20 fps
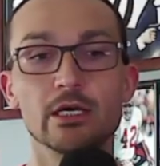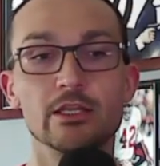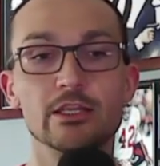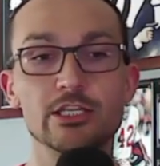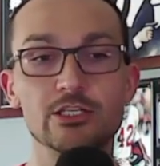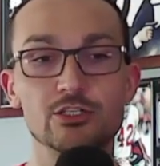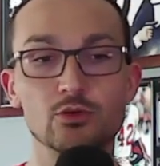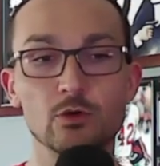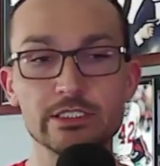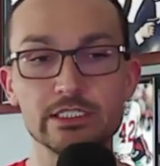
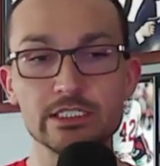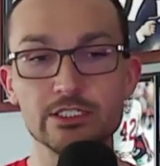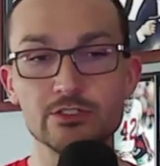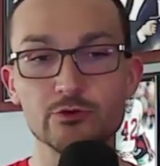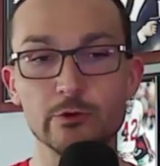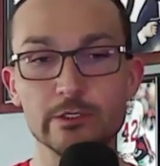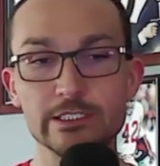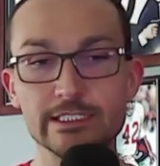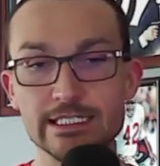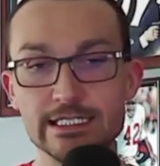The
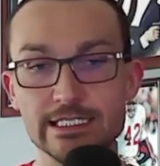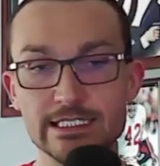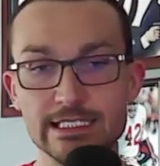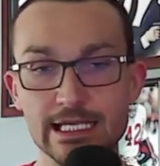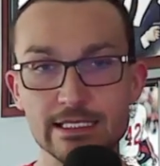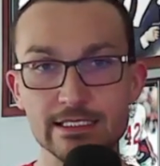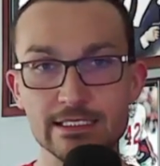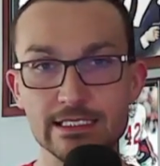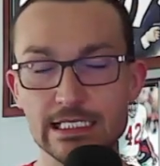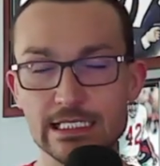2020
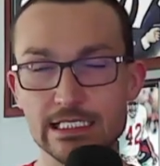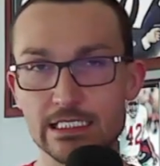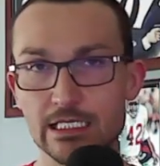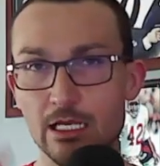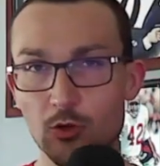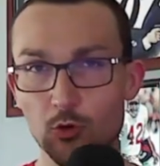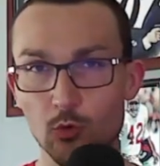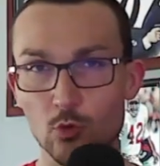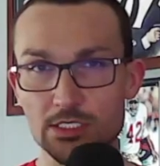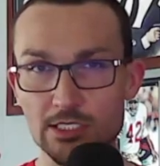census
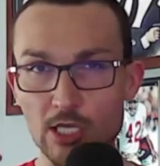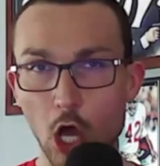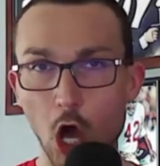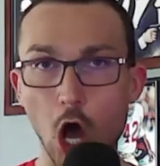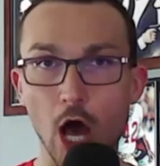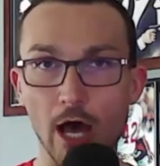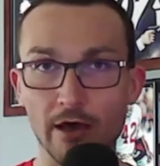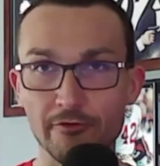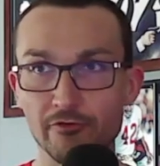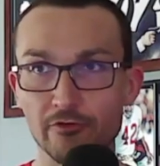was
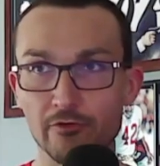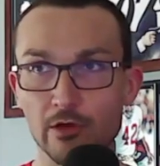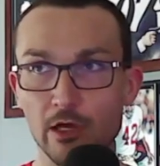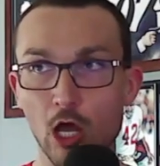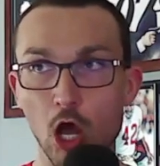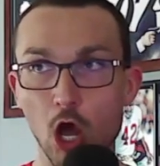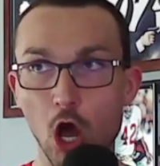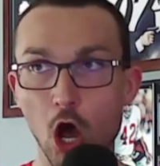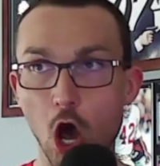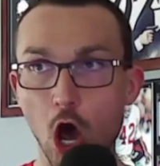off,
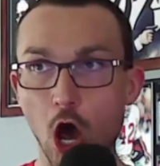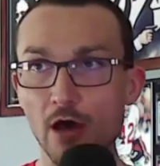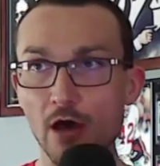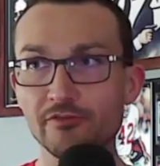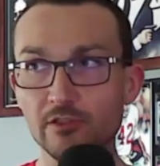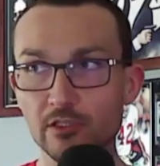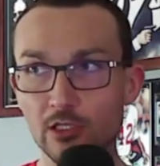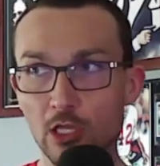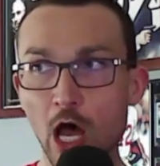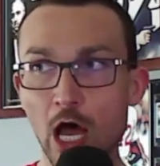off
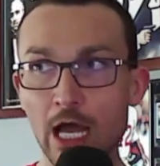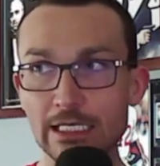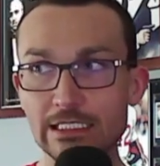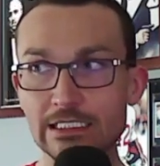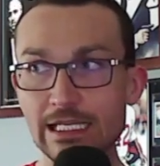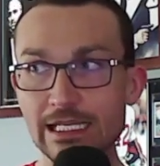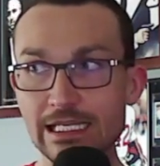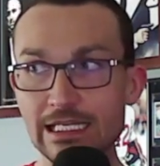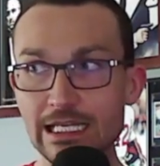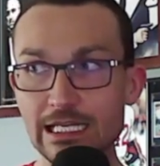a lot
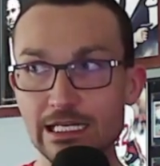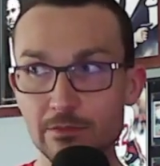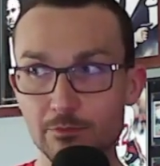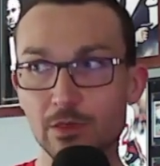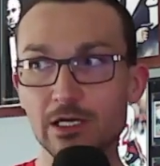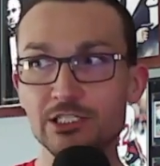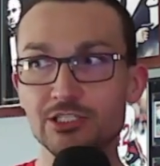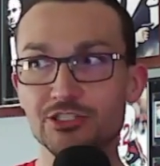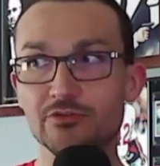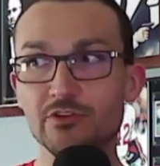in a
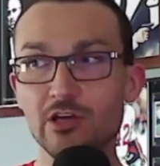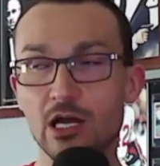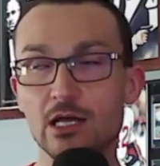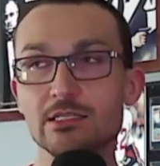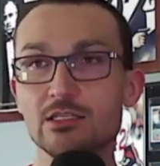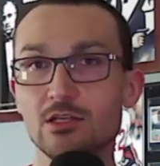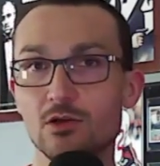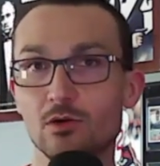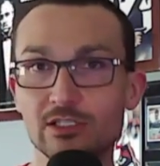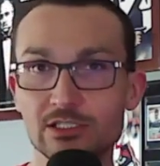bunch of
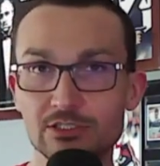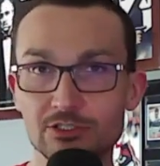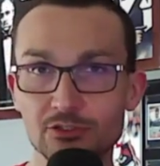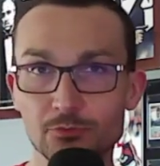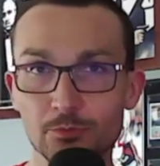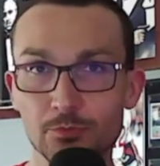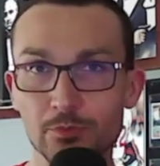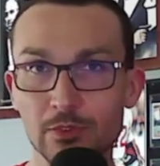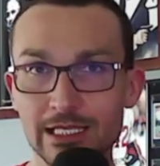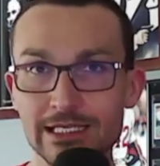consequential
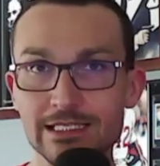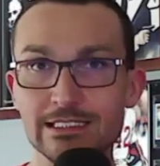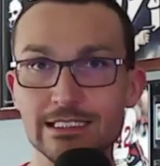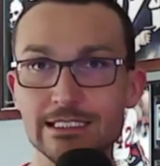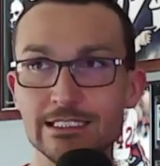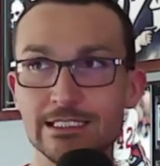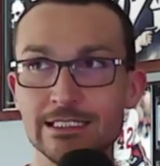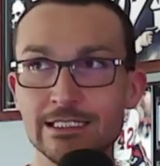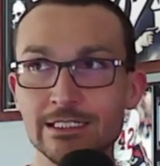places,